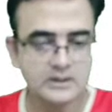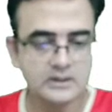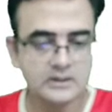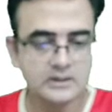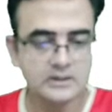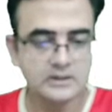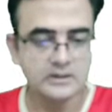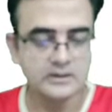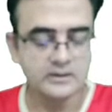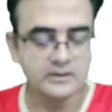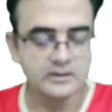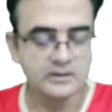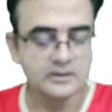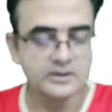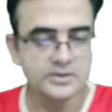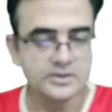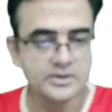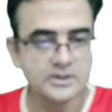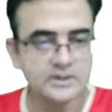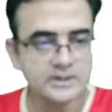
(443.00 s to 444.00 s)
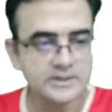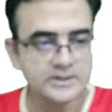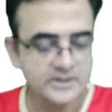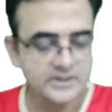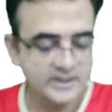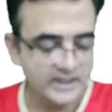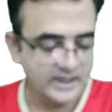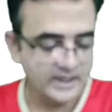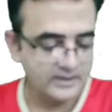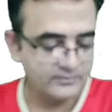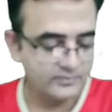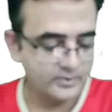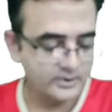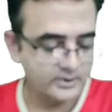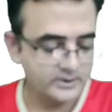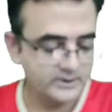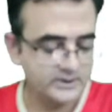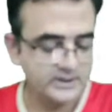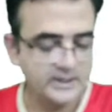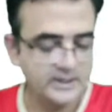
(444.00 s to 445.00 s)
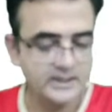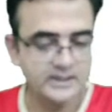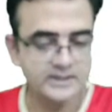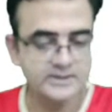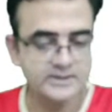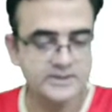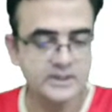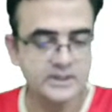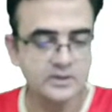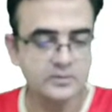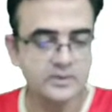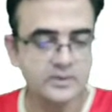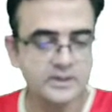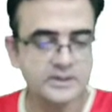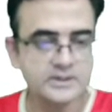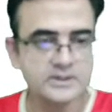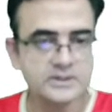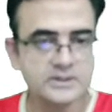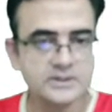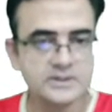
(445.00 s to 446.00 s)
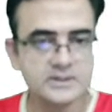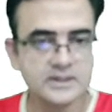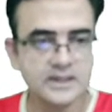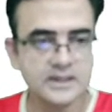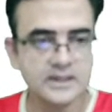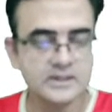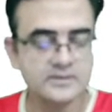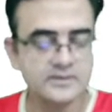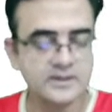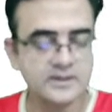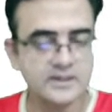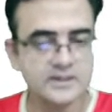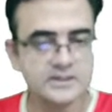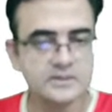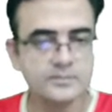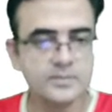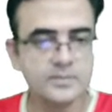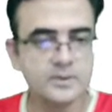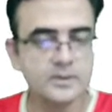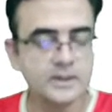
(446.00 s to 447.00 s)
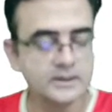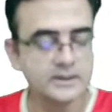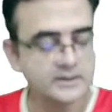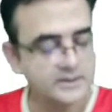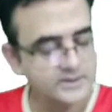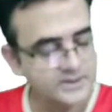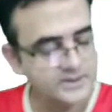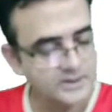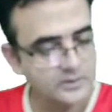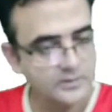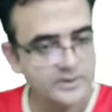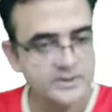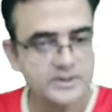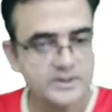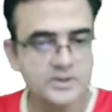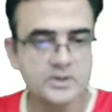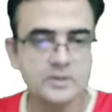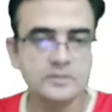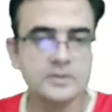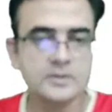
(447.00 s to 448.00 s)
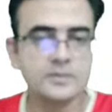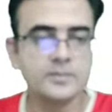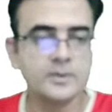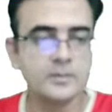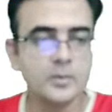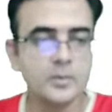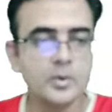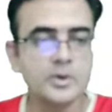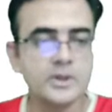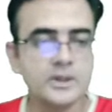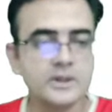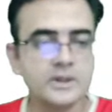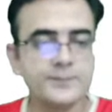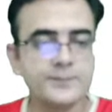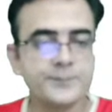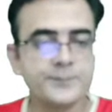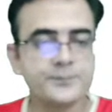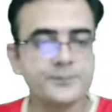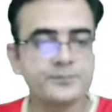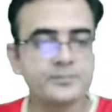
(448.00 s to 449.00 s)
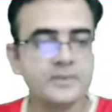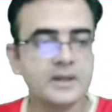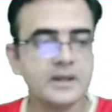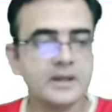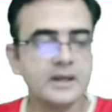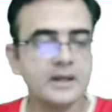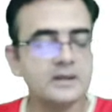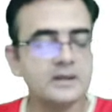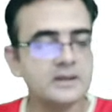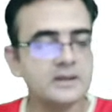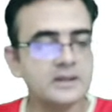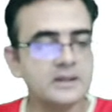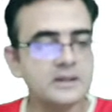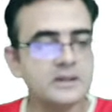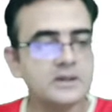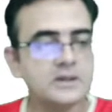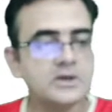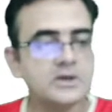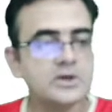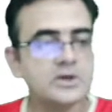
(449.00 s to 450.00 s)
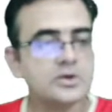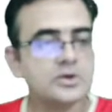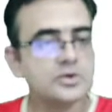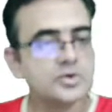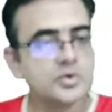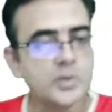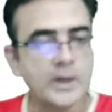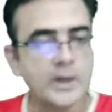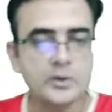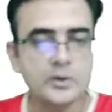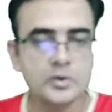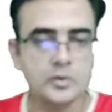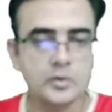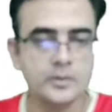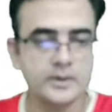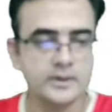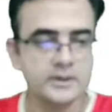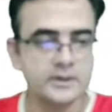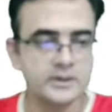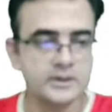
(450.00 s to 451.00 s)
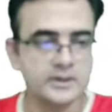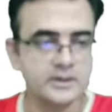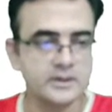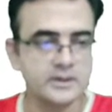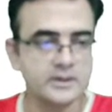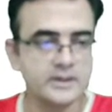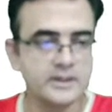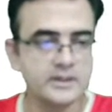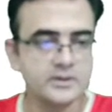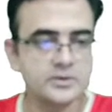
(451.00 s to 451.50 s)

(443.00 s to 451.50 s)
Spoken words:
Recognition, they scan for the Tata sequence as well as the other sequences of the promoter, and they join over there, right?